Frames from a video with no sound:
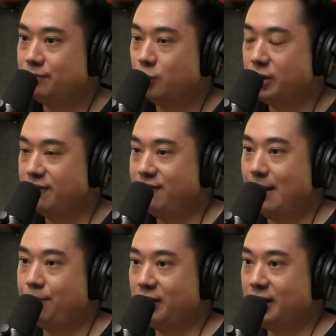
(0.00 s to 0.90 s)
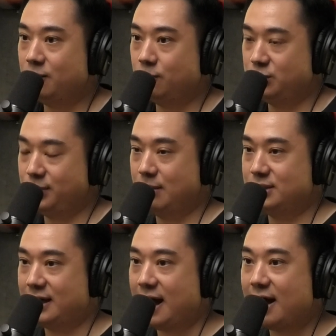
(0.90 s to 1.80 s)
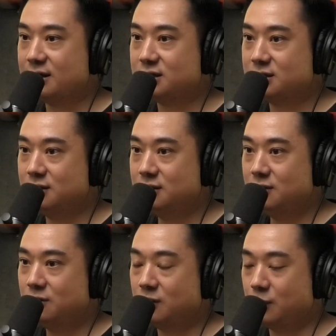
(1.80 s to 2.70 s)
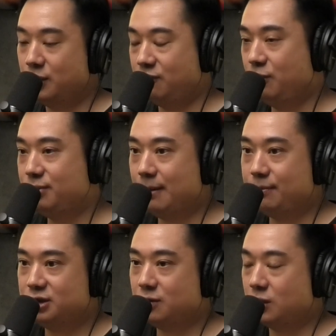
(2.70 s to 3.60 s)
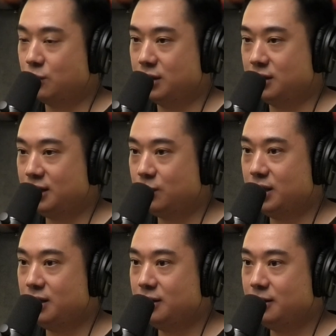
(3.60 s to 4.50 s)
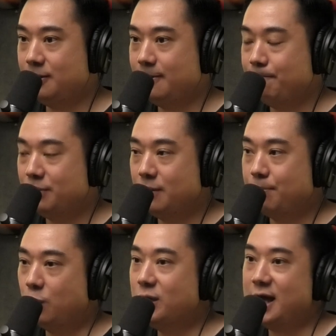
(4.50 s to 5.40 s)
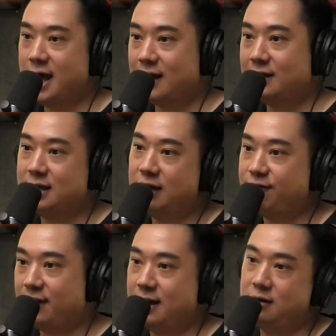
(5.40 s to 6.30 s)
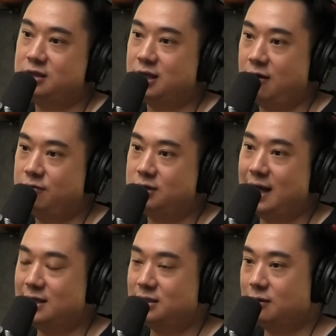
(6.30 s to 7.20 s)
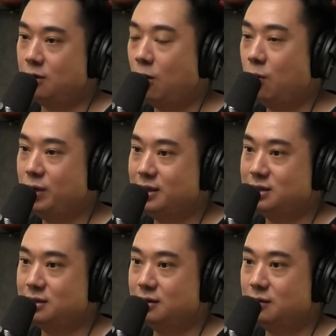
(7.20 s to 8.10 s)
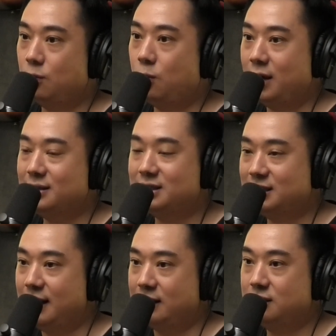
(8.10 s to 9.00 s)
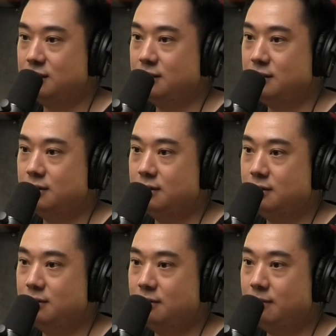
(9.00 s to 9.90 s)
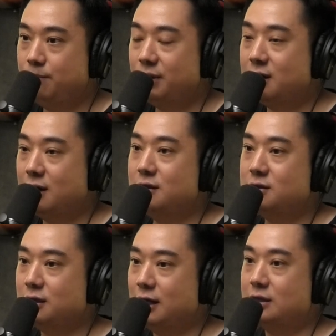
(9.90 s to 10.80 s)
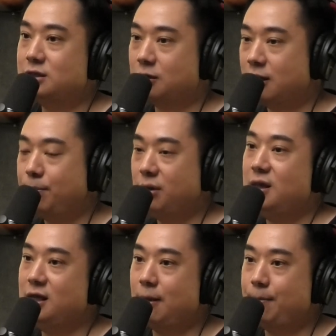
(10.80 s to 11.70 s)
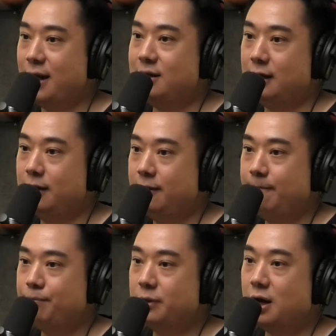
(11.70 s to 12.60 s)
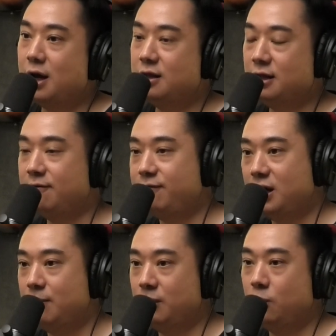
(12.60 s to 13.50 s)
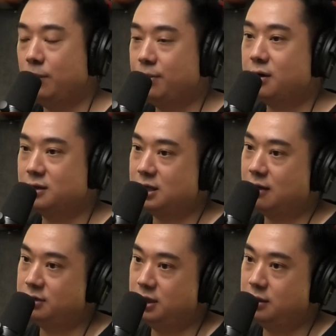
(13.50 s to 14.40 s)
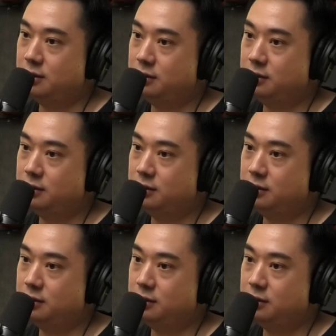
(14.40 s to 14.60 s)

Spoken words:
We evaporate, which becomes a gas, or we're in room temperature where we're a liquid. But we can't identify ourselves as always one state because it's completely dependent on the environment we put ourselves in.